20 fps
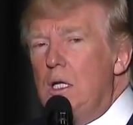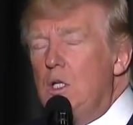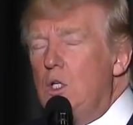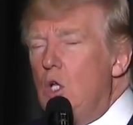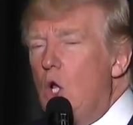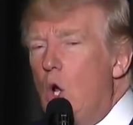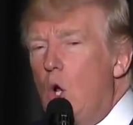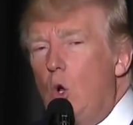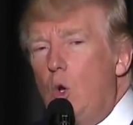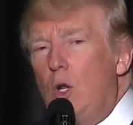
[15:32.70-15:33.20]

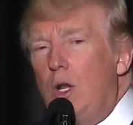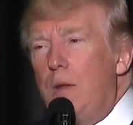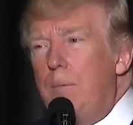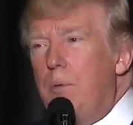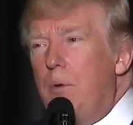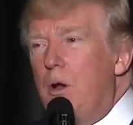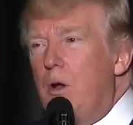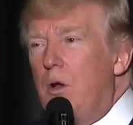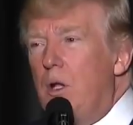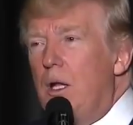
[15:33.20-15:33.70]
totally
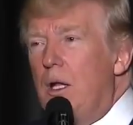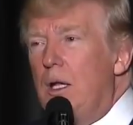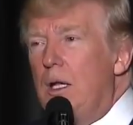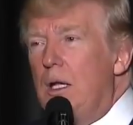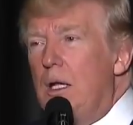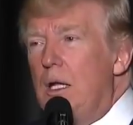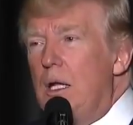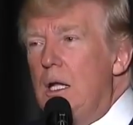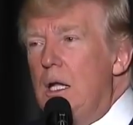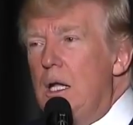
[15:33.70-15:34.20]
broken.
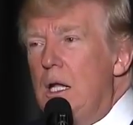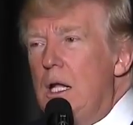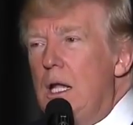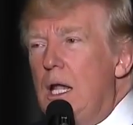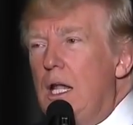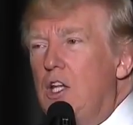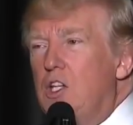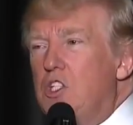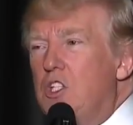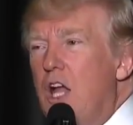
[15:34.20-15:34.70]

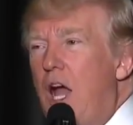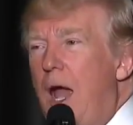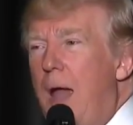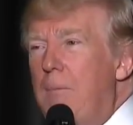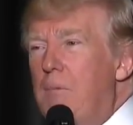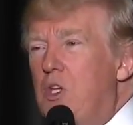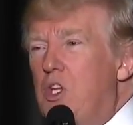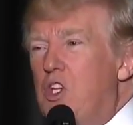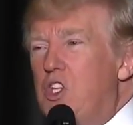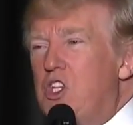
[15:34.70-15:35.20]
It's time
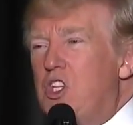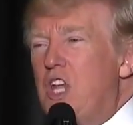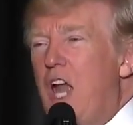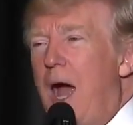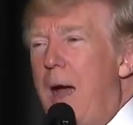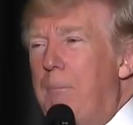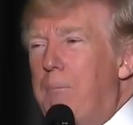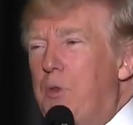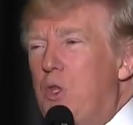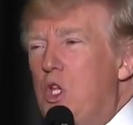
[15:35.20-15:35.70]
to
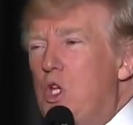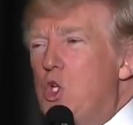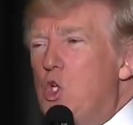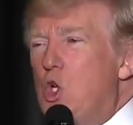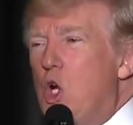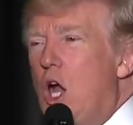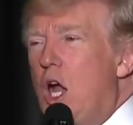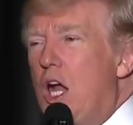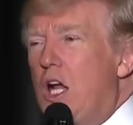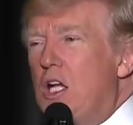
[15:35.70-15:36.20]
stop the
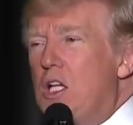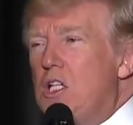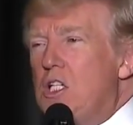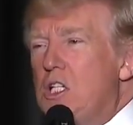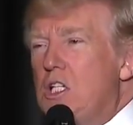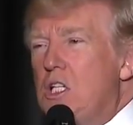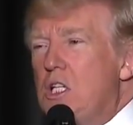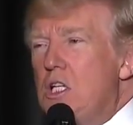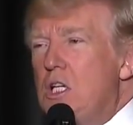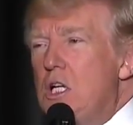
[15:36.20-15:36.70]

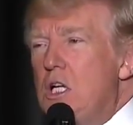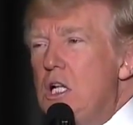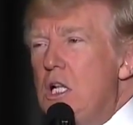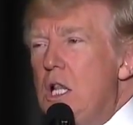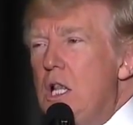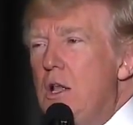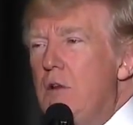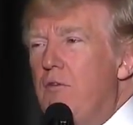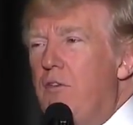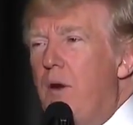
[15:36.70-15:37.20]
drugs
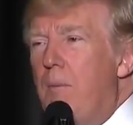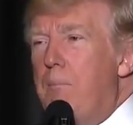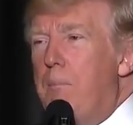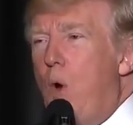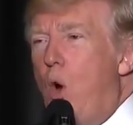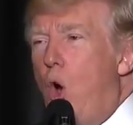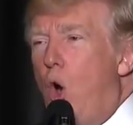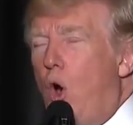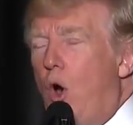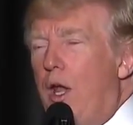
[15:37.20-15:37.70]
from
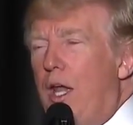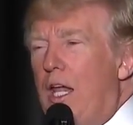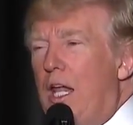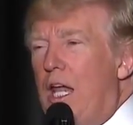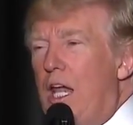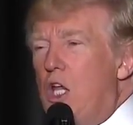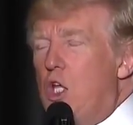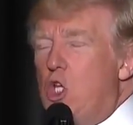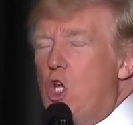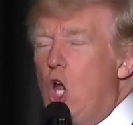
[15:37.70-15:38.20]
pouring
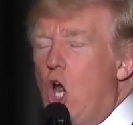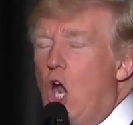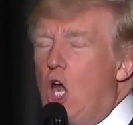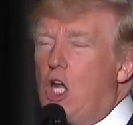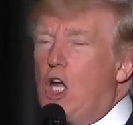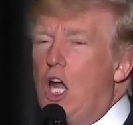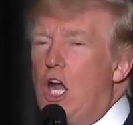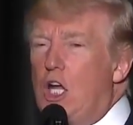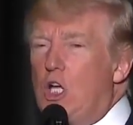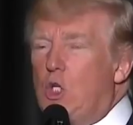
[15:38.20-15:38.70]
into our
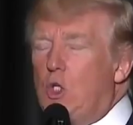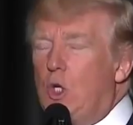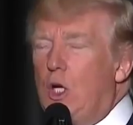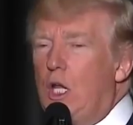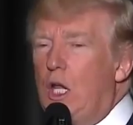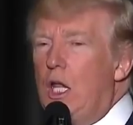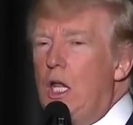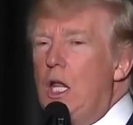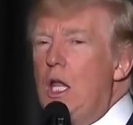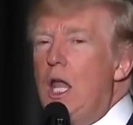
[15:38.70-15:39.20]

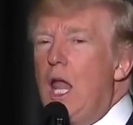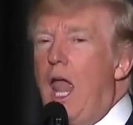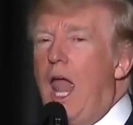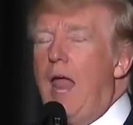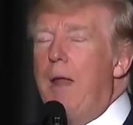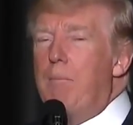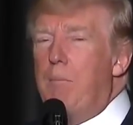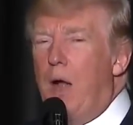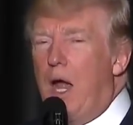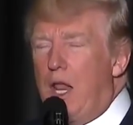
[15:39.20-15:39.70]
country.
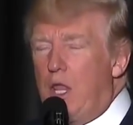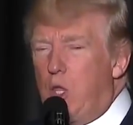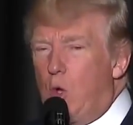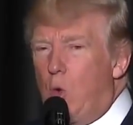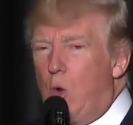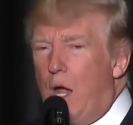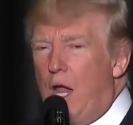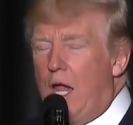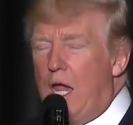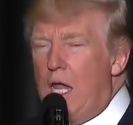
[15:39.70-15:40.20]
And by the
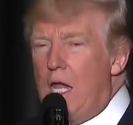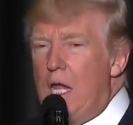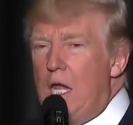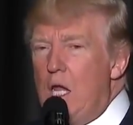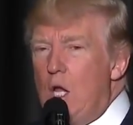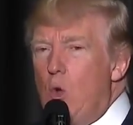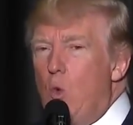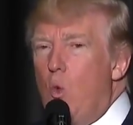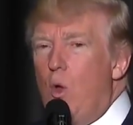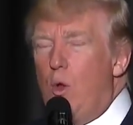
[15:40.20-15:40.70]
way,
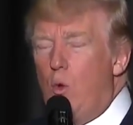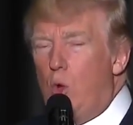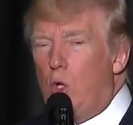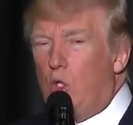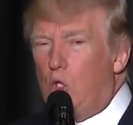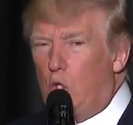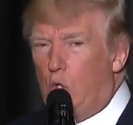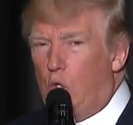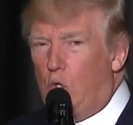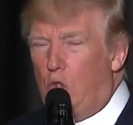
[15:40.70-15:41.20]
we will
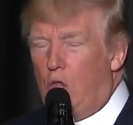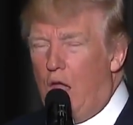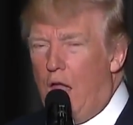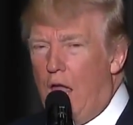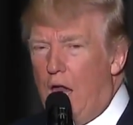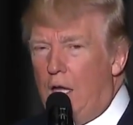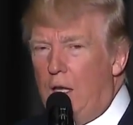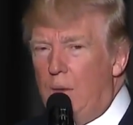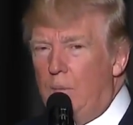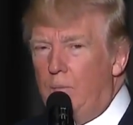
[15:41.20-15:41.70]
do
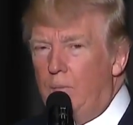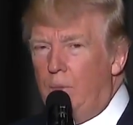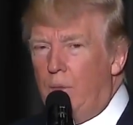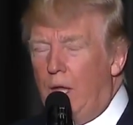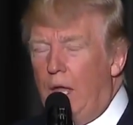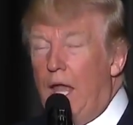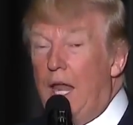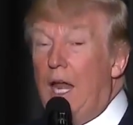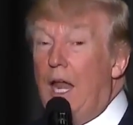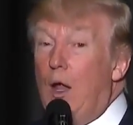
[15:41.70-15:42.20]
that.
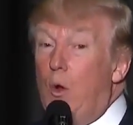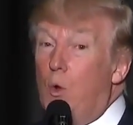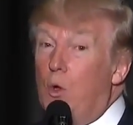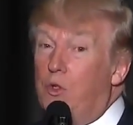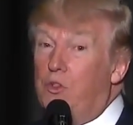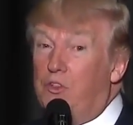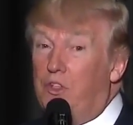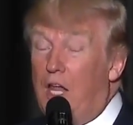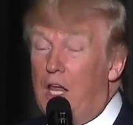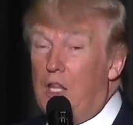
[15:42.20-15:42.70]
And I will
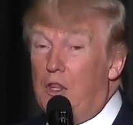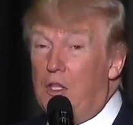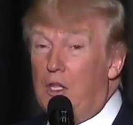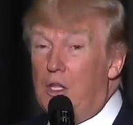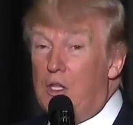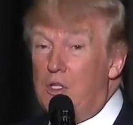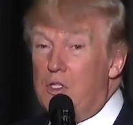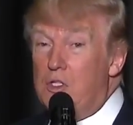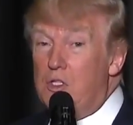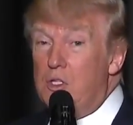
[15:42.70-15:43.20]
say
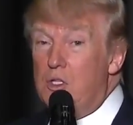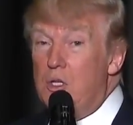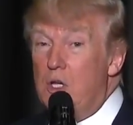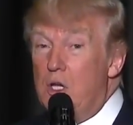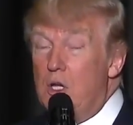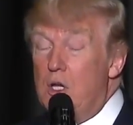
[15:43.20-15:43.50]
this,